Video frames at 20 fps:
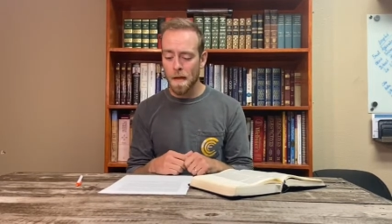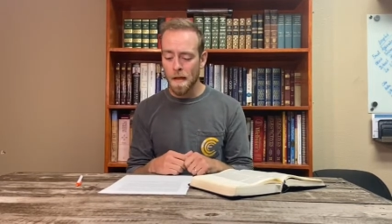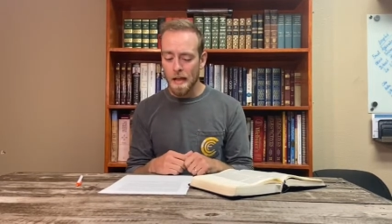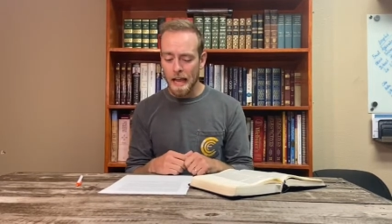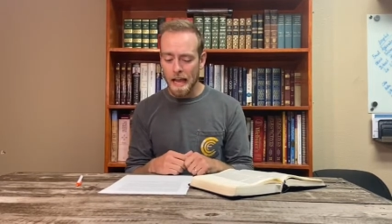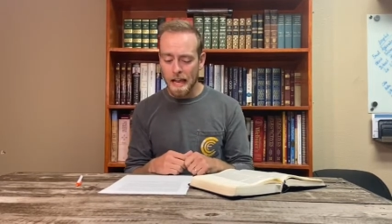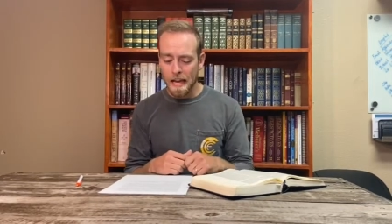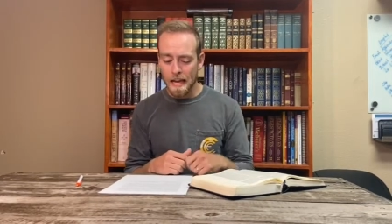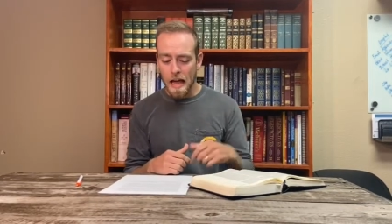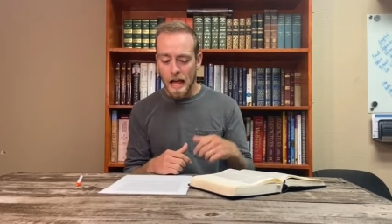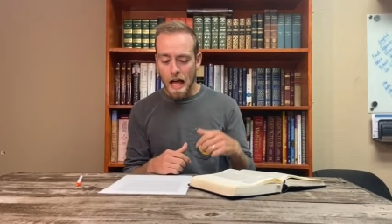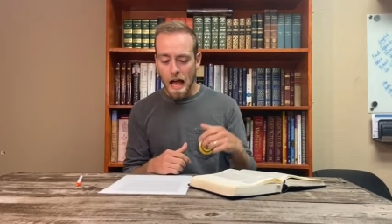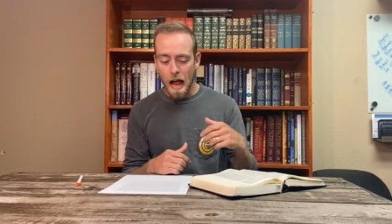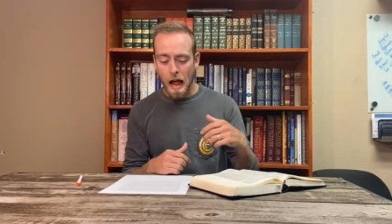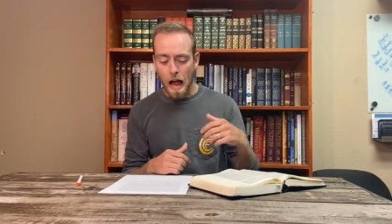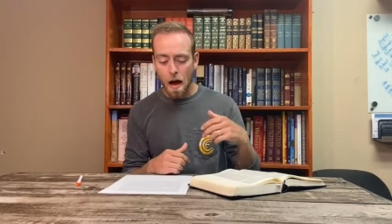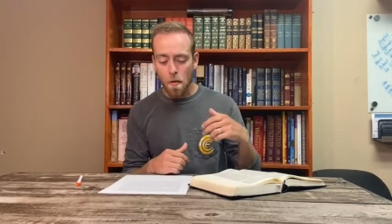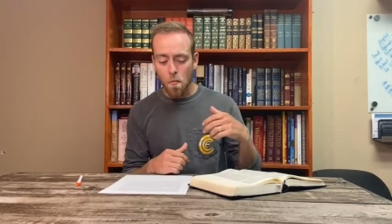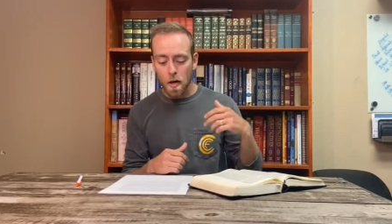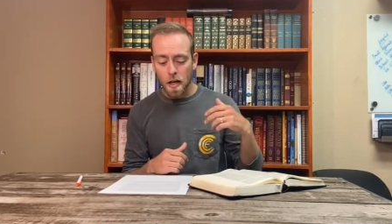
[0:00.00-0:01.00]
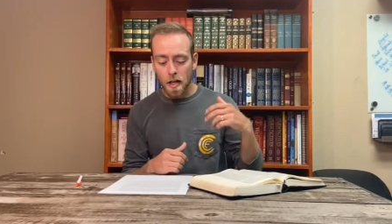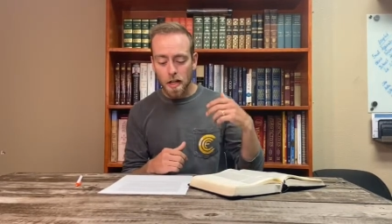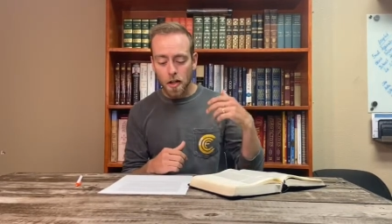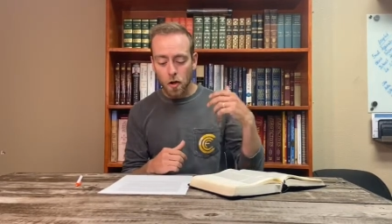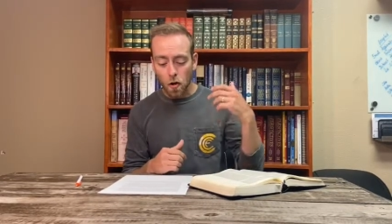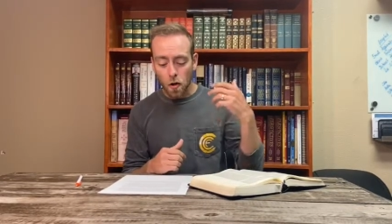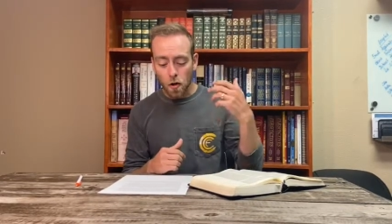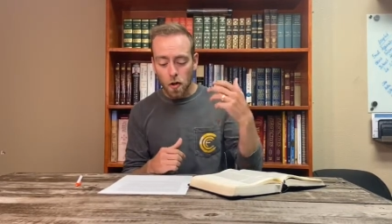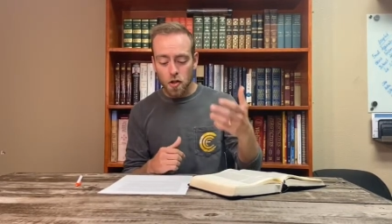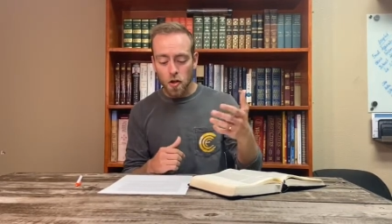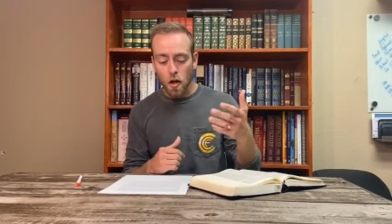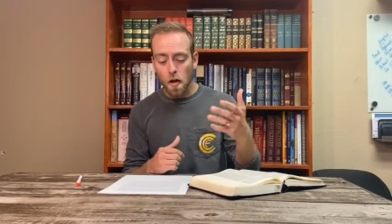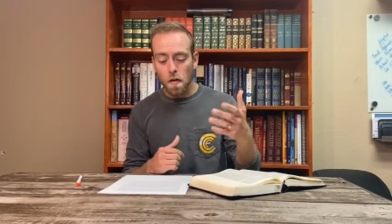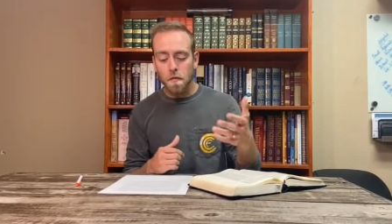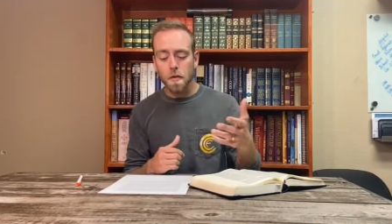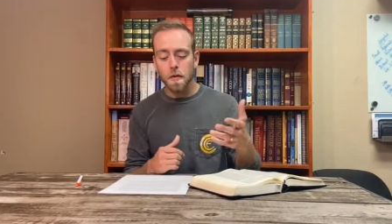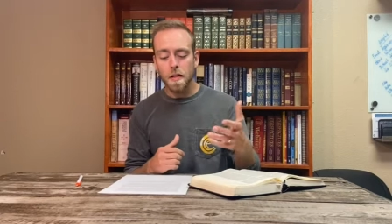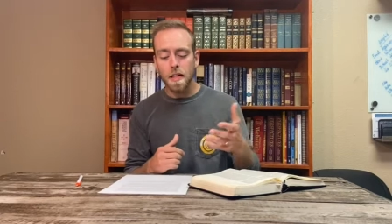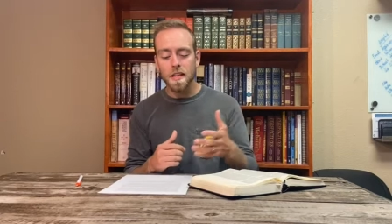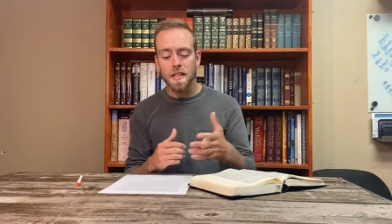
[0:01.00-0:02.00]
and i, I want to encourage all of
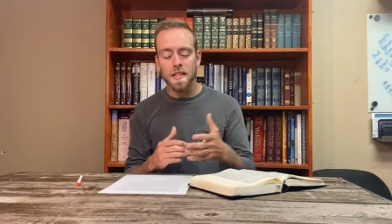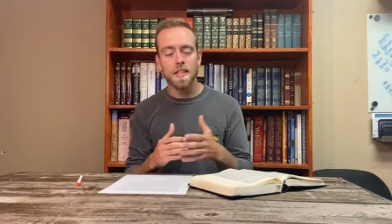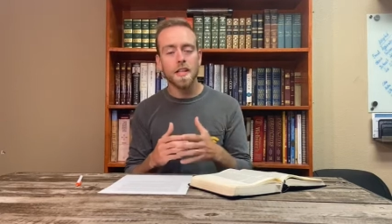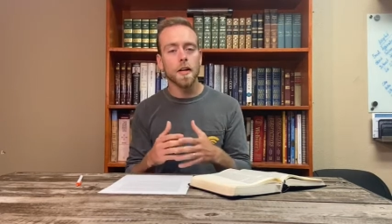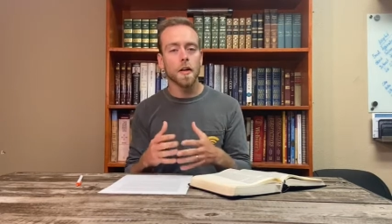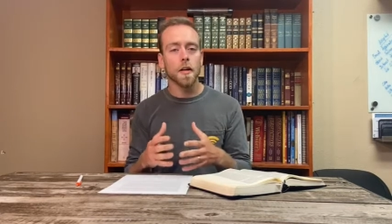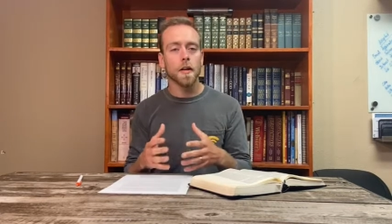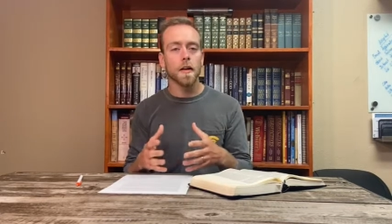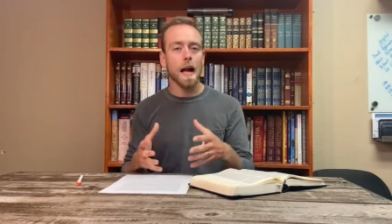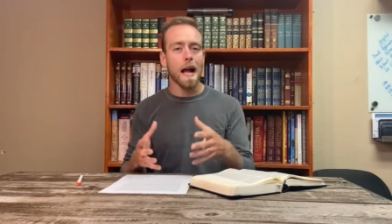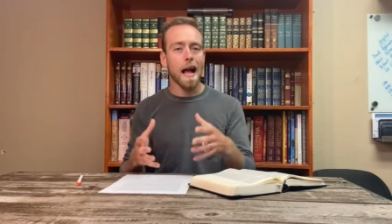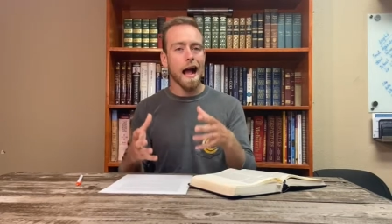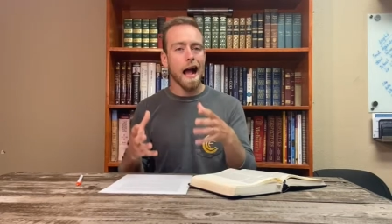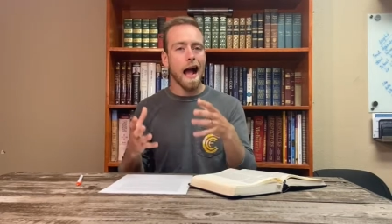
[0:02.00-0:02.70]
you to consider